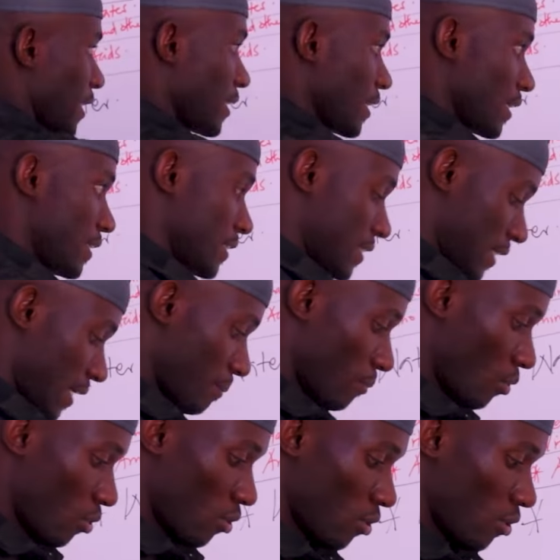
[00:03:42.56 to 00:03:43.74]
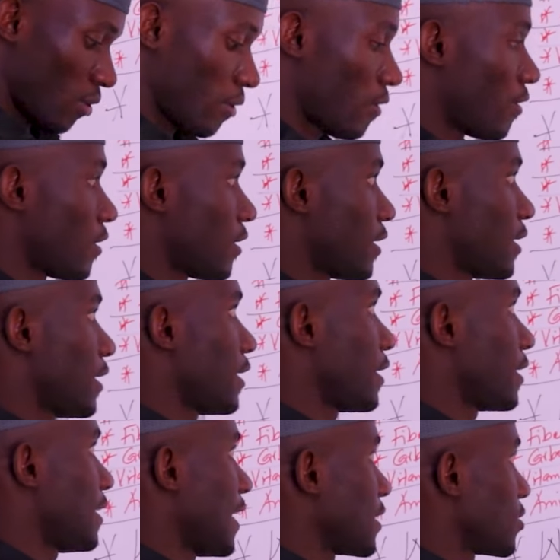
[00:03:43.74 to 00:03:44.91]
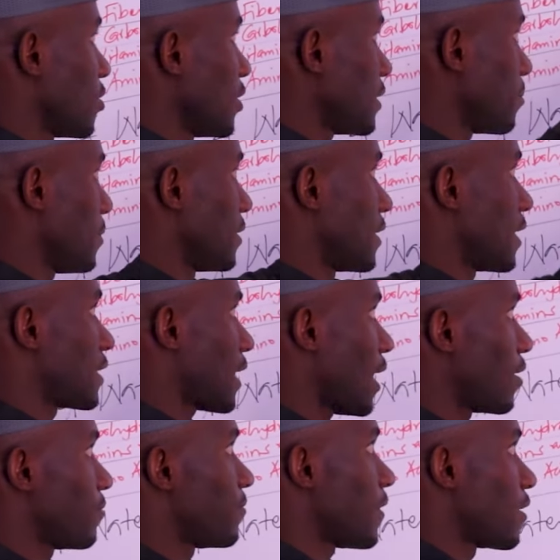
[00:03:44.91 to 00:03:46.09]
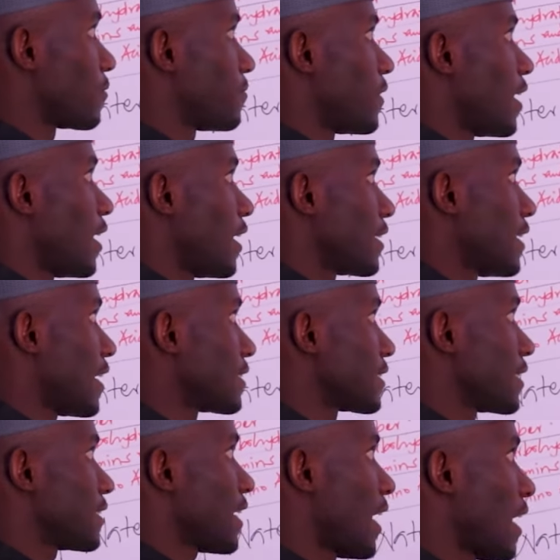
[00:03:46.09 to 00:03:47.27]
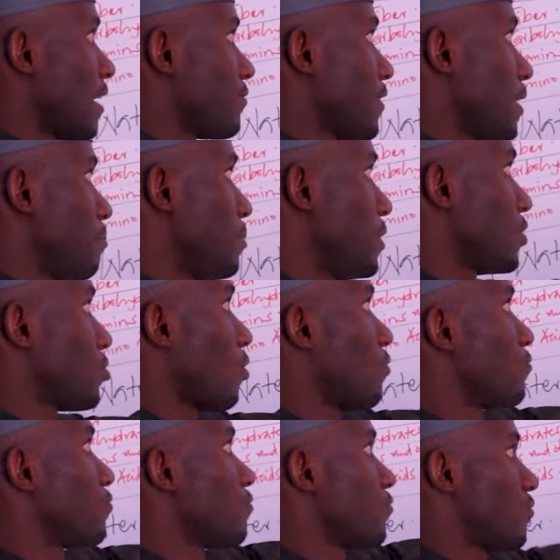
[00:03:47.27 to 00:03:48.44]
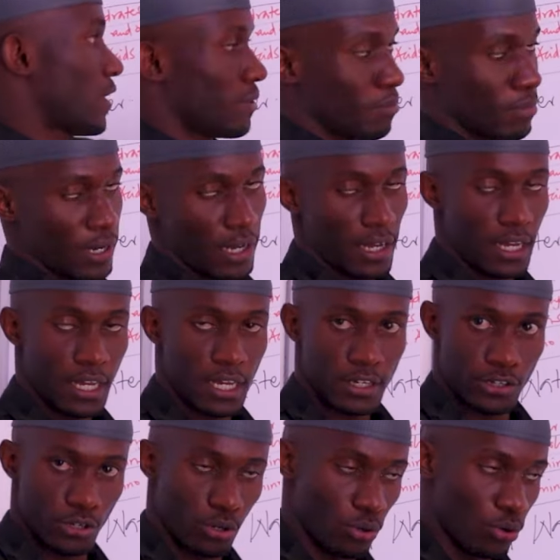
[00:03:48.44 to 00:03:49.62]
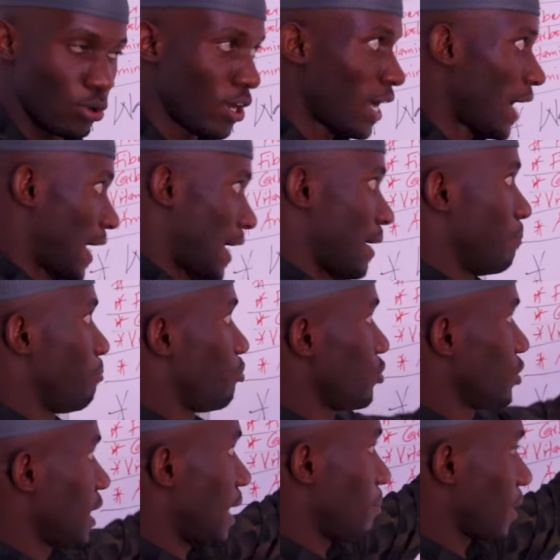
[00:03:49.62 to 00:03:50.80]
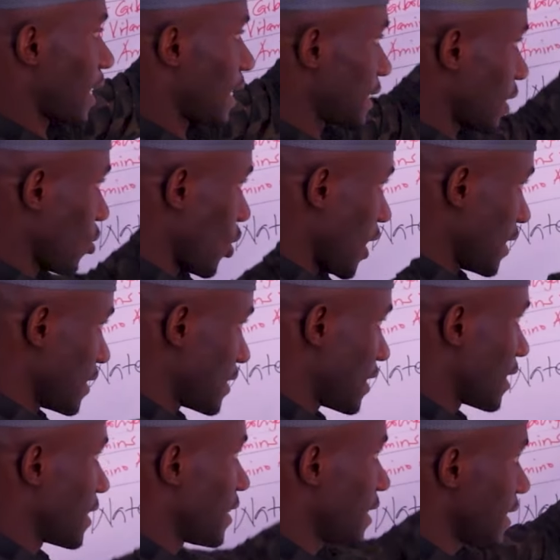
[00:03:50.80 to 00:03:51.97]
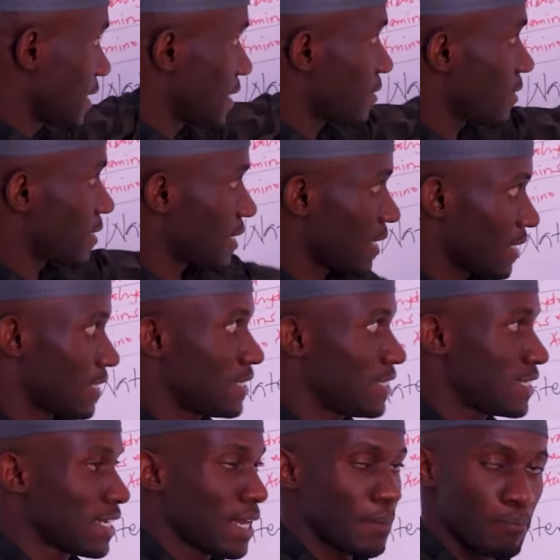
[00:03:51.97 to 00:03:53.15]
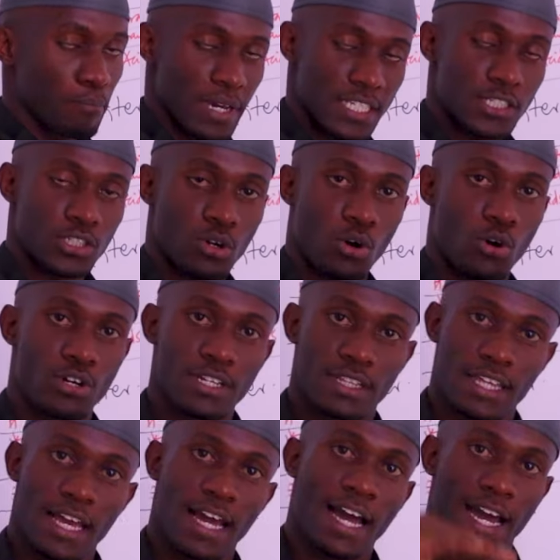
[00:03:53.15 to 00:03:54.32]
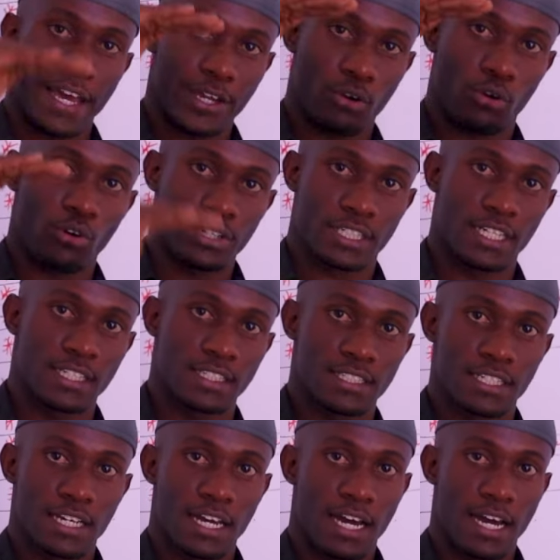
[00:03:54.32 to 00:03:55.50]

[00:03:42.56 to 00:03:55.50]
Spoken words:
making this table. It does not mean that alfalfa doesn't have a bit of fiber. No, I'm categorizing these seeds based on their high content